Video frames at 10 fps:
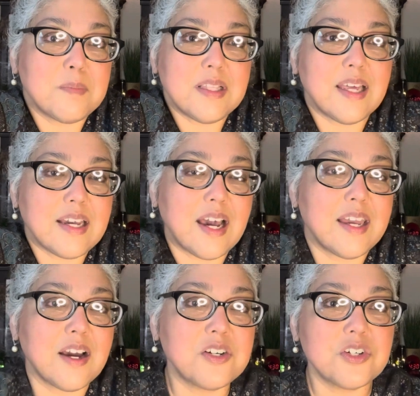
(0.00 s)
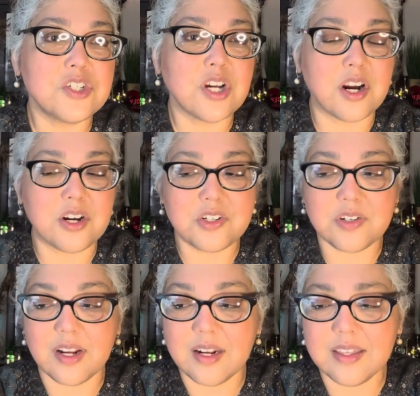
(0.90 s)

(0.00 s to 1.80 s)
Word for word: me like I undercharge, right?